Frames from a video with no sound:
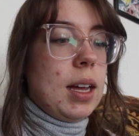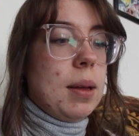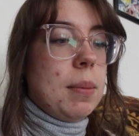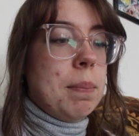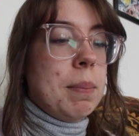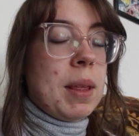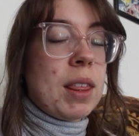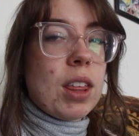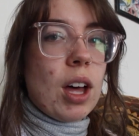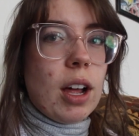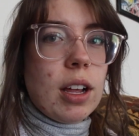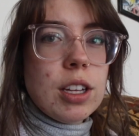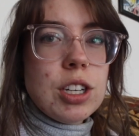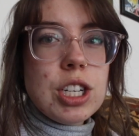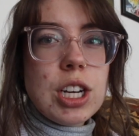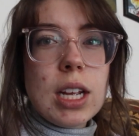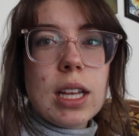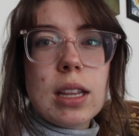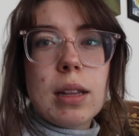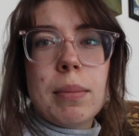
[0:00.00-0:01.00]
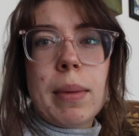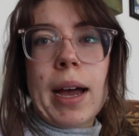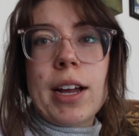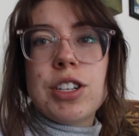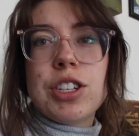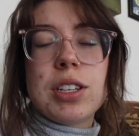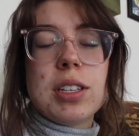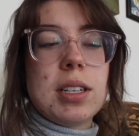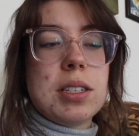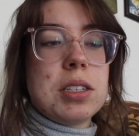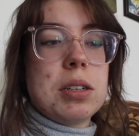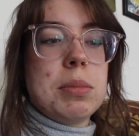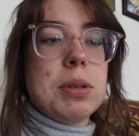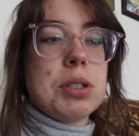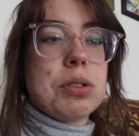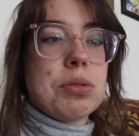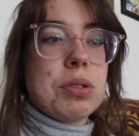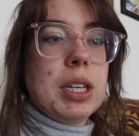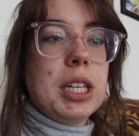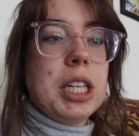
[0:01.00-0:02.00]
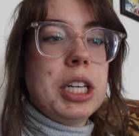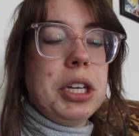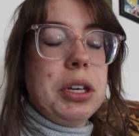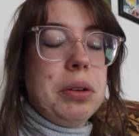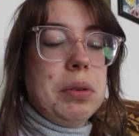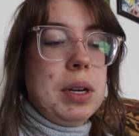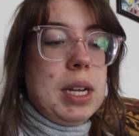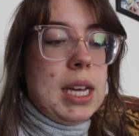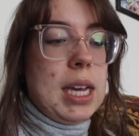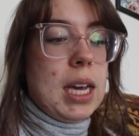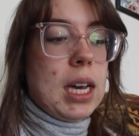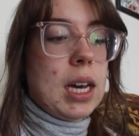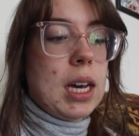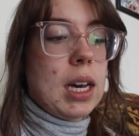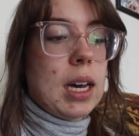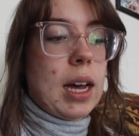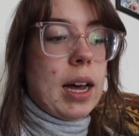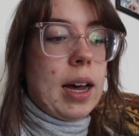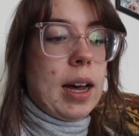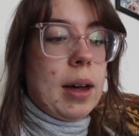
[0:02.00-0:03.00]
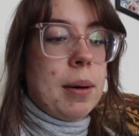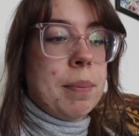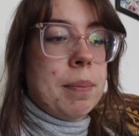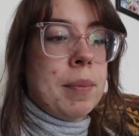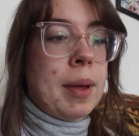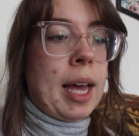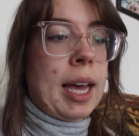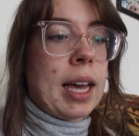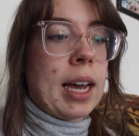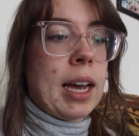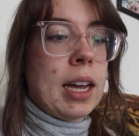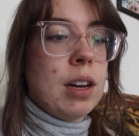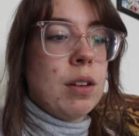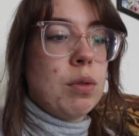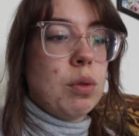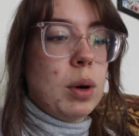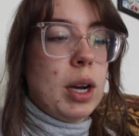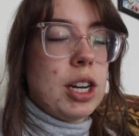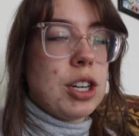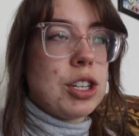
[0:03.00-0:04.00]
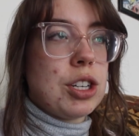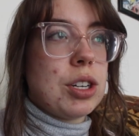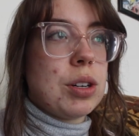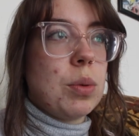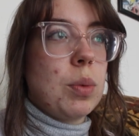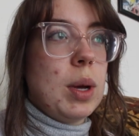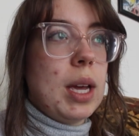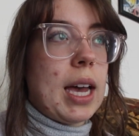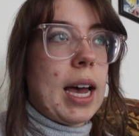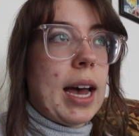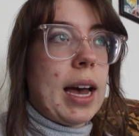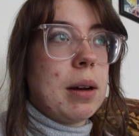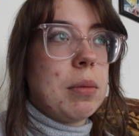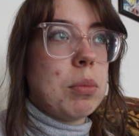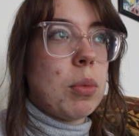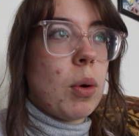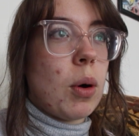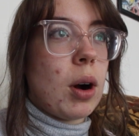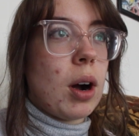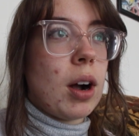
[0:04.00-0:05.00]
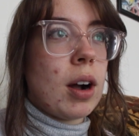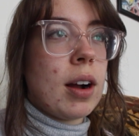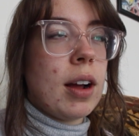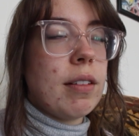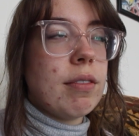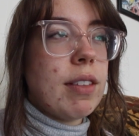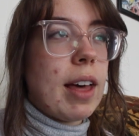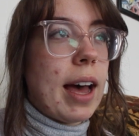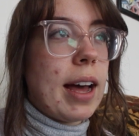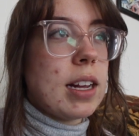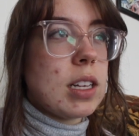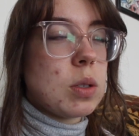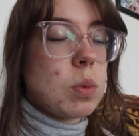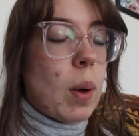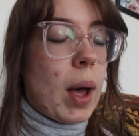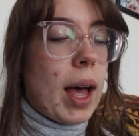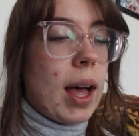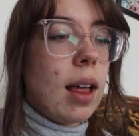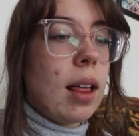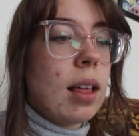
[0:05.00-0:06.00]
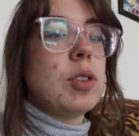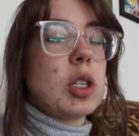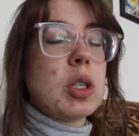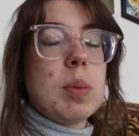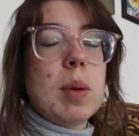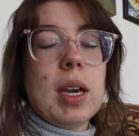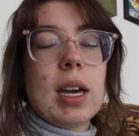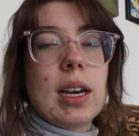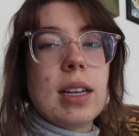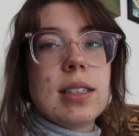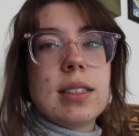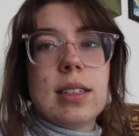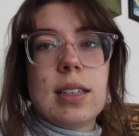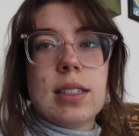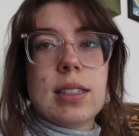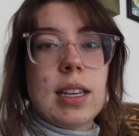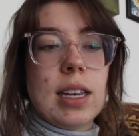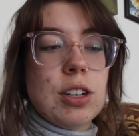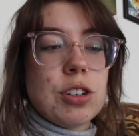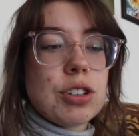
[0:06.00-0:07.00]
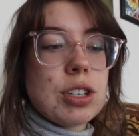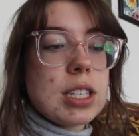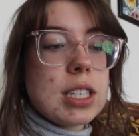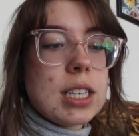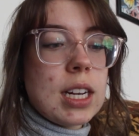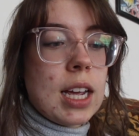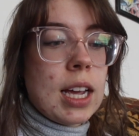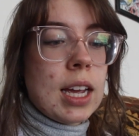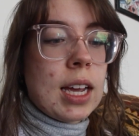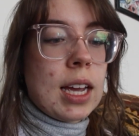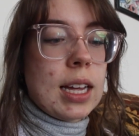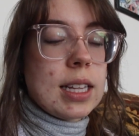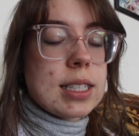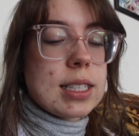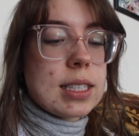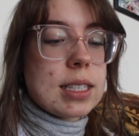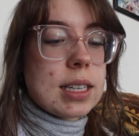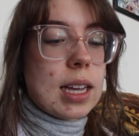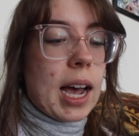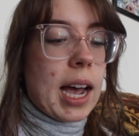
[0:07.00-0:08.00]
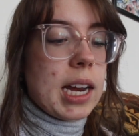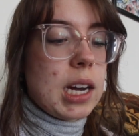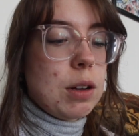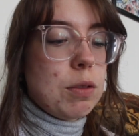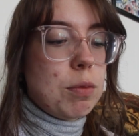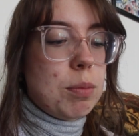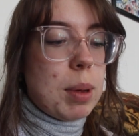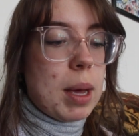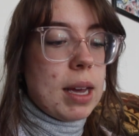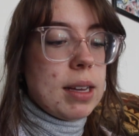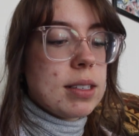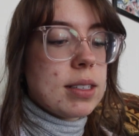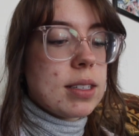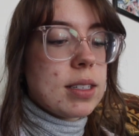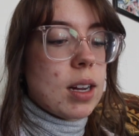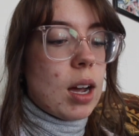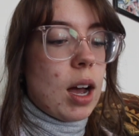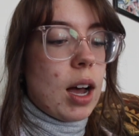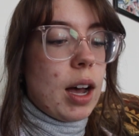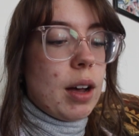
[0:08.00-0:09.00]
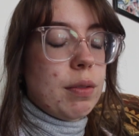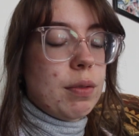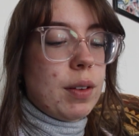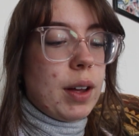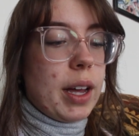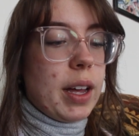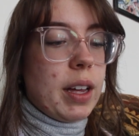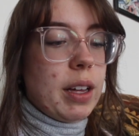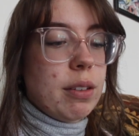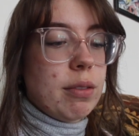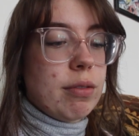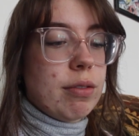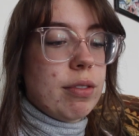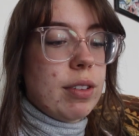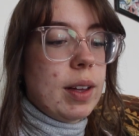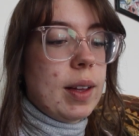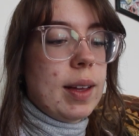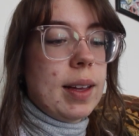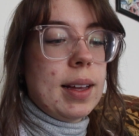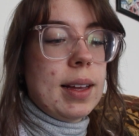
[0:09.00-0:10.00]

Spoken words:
mythology and the magic system is really unique. I kind of wish we had more of that as well, just because it's interesting. It's kind of based off of